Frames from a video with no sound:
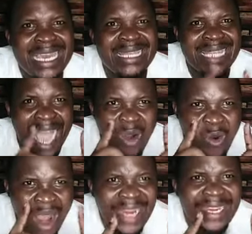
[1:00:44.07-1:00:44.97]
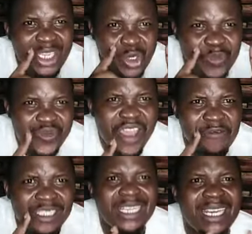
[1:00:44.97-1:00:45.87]
Their work is to pray
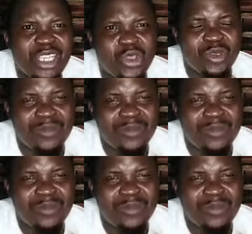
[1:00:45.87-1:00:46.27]
for the nation.